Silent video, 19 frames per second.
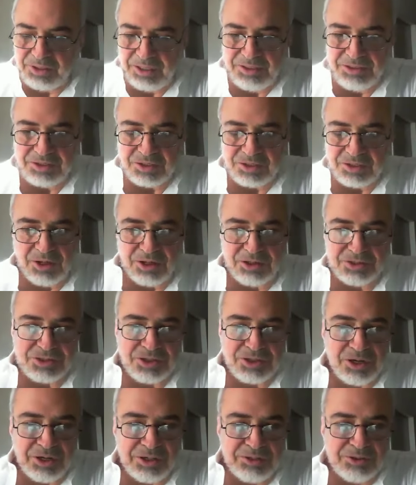dangers
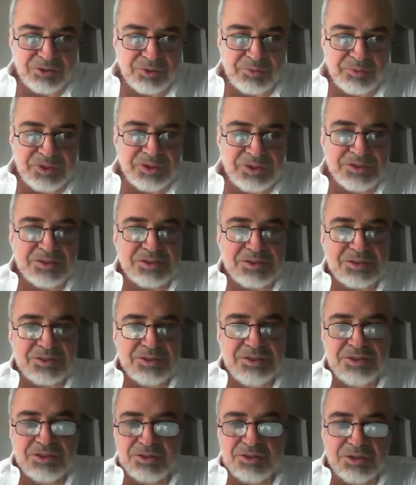are in your business,
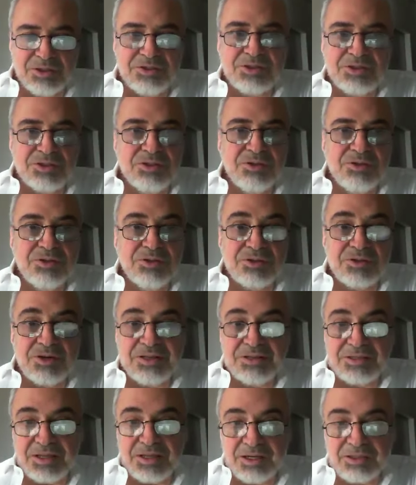and is not just doing
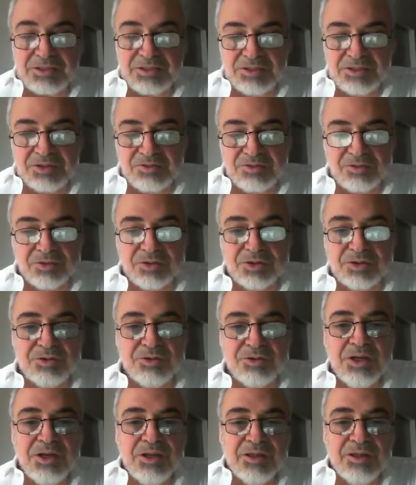transactions for
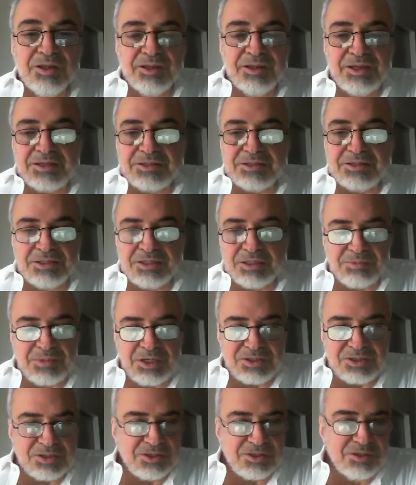you, then that system
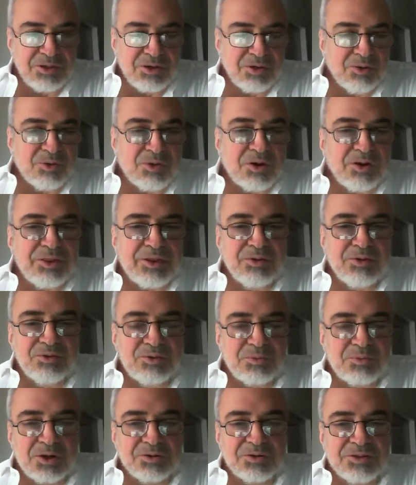has to know what
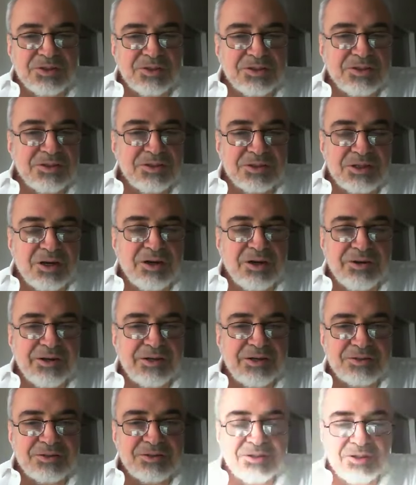those processes are. It
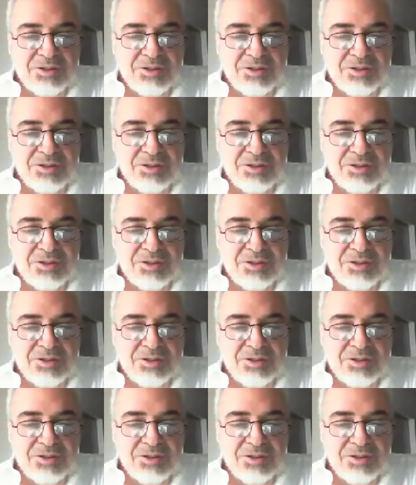has to